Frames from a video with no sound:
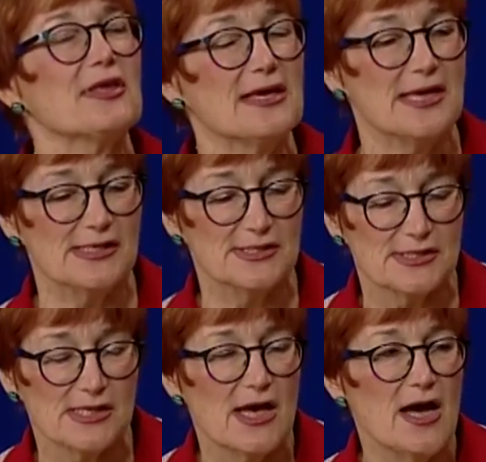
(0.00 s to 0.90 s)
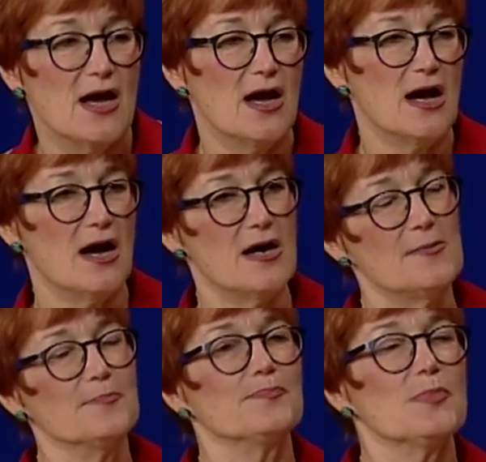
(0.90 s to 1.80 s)
thing is
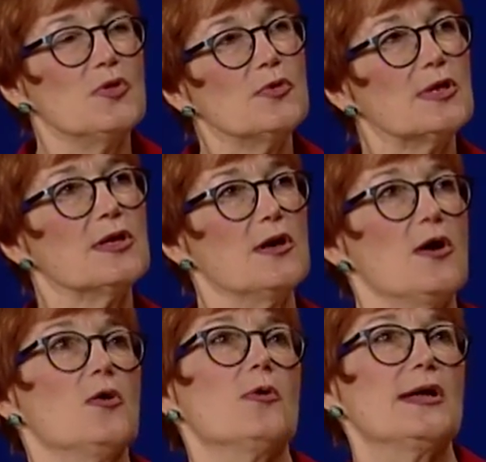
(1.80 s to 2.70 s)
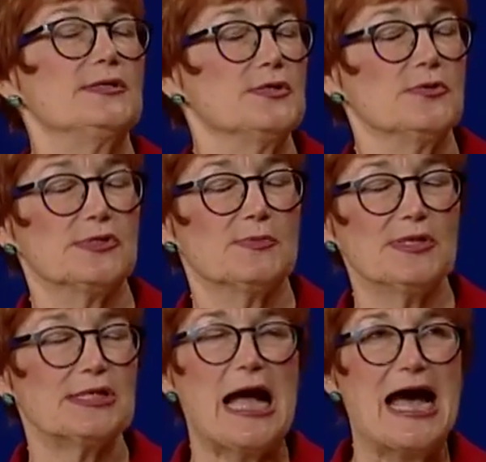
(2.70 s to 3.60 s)
you can go and do as
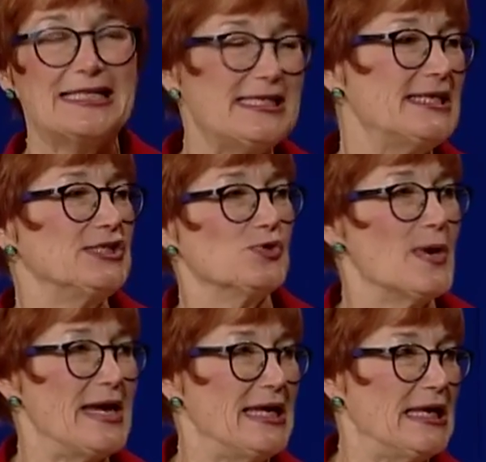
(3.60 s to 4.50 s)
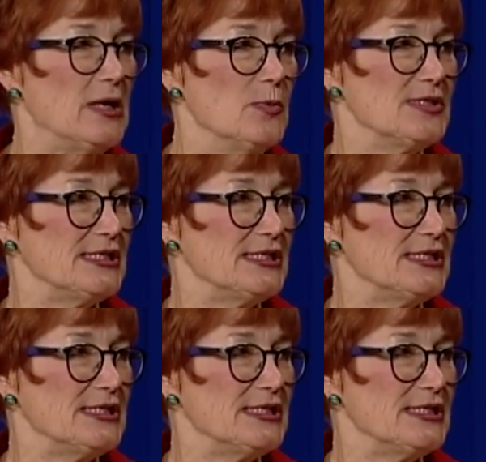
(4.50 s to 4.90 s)
much content training with